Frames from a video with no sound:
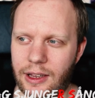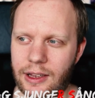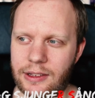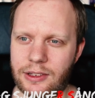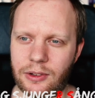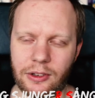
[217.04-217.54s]

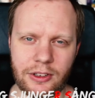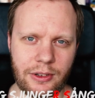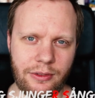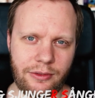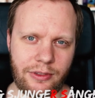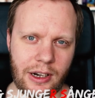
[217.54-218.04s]
it's
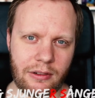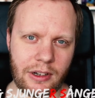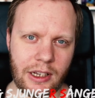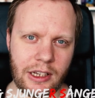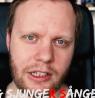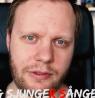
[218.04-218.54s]
also
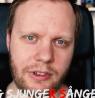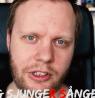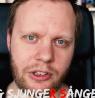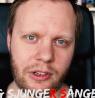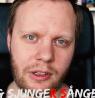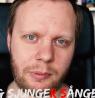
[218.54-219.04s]
very
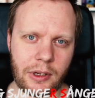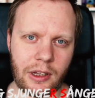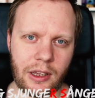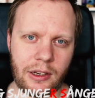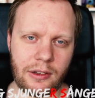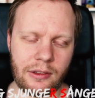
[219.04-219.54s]
individual
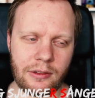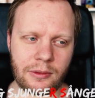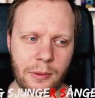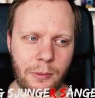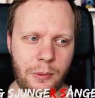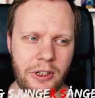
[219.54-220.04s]
but
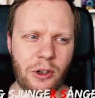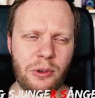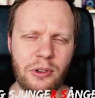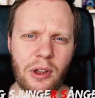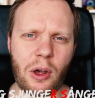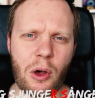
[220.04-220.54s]
we
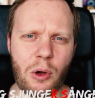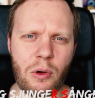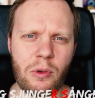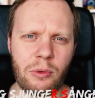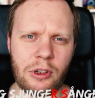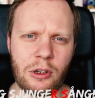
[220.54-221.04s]
don't
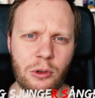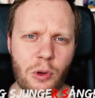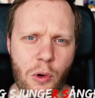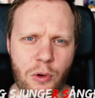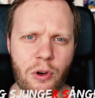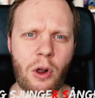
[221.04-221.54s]
we don't
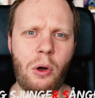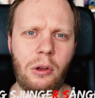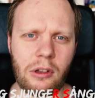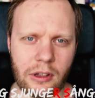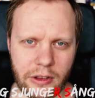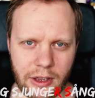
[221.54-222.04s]

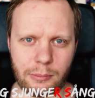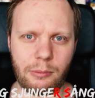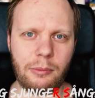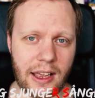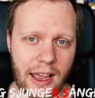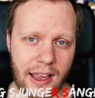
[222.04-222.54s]
roll
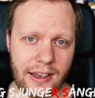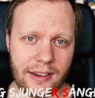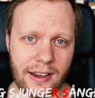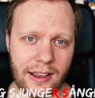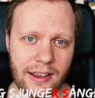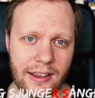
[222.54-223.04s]
them and
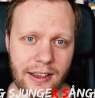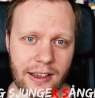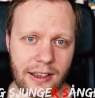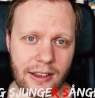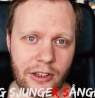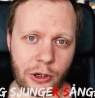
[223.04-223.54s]
uh,
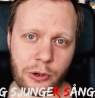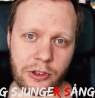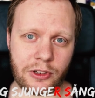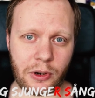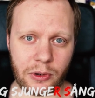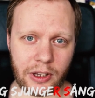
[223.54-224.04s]
jag sjunger eh,
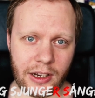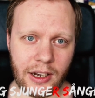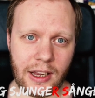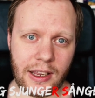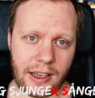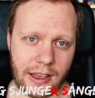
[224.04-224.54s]
sånger.
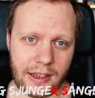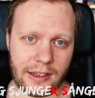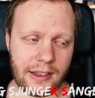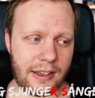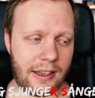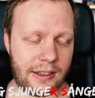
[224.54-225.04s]

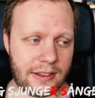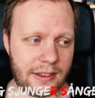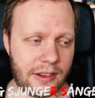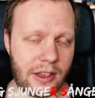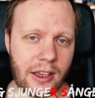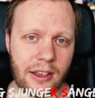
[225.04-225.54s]
It's
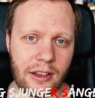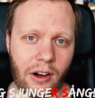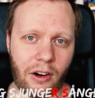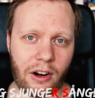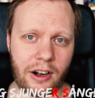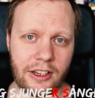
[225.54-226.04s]
the the
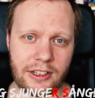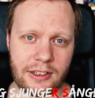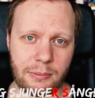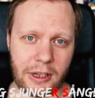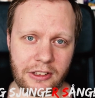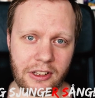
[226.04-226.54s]
R
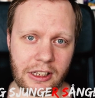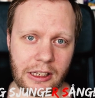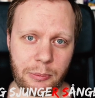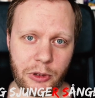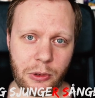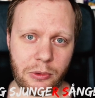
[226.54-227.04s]
is basically
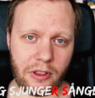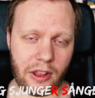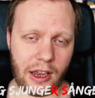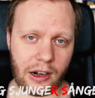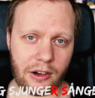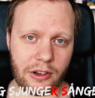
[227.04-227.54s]
mute
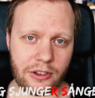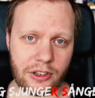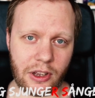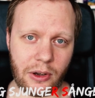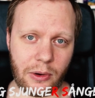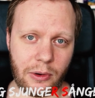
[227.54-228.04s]
there,
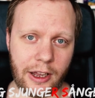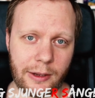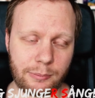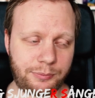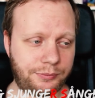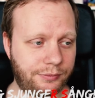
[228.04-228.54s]
so um,